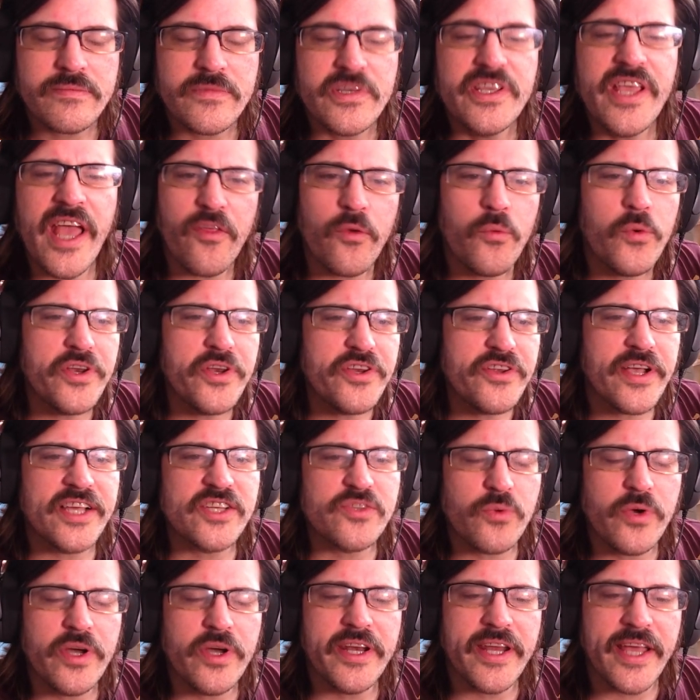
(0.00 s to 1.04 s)
Yeah, the one you
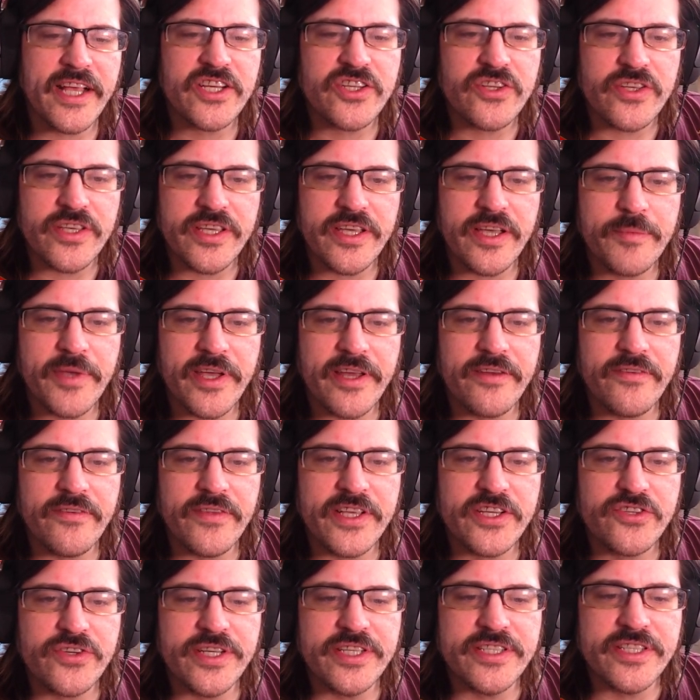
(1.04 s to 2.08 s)
guys won. Actually, I'm kind of
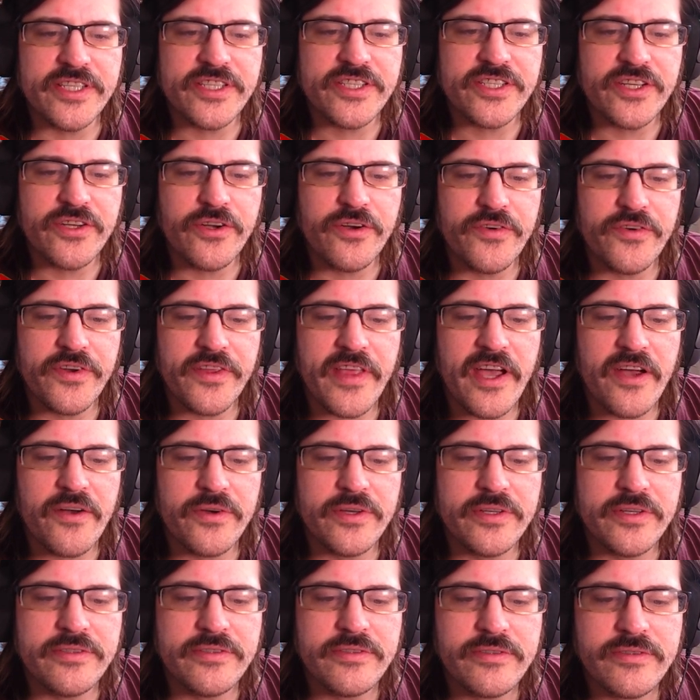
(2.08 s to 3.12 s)
like transitioning over to that
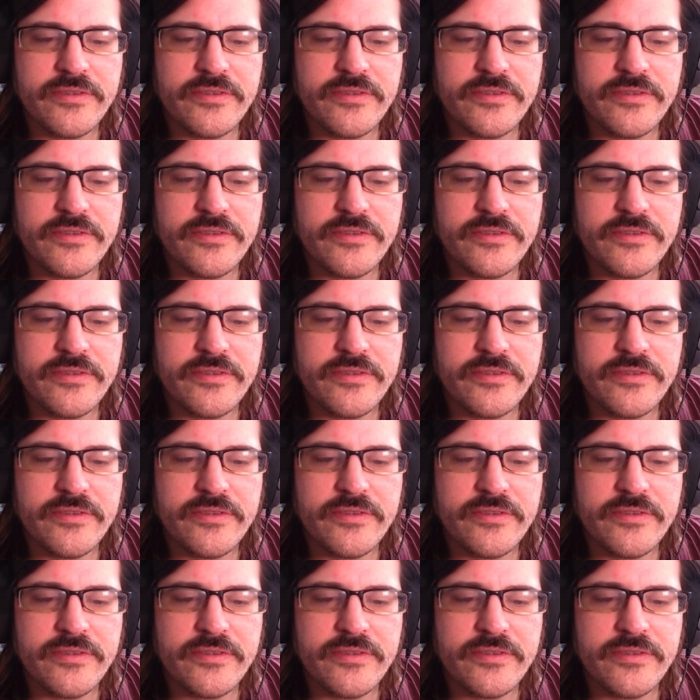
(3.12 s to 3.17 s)
one.